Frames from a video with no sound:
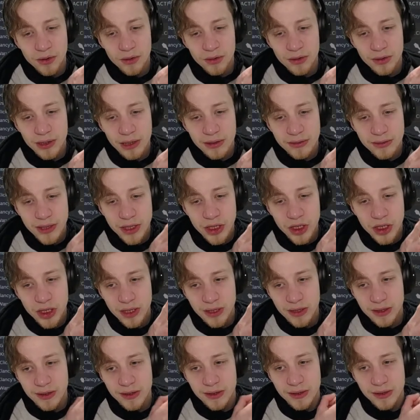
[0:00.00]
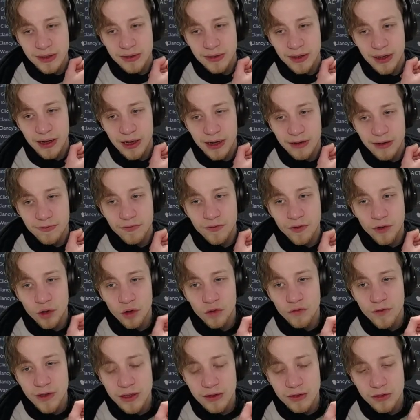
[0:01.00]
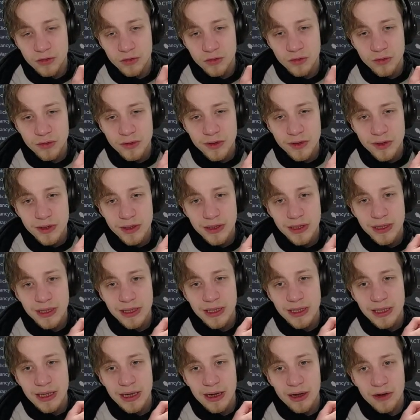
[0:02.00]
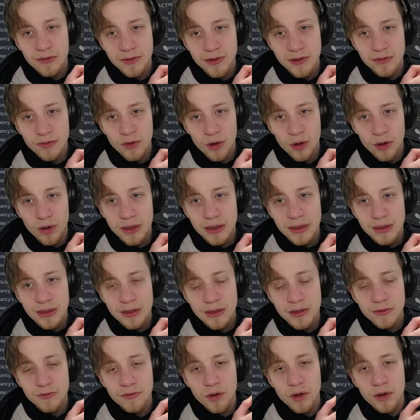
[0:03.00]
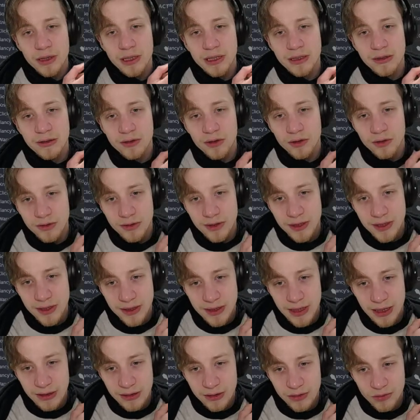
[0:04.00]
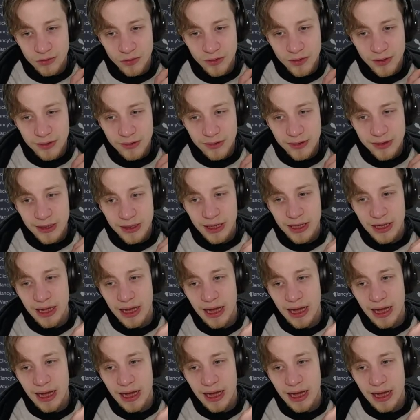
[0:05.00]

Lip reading: decisions are following the rules of the world has consistent rules,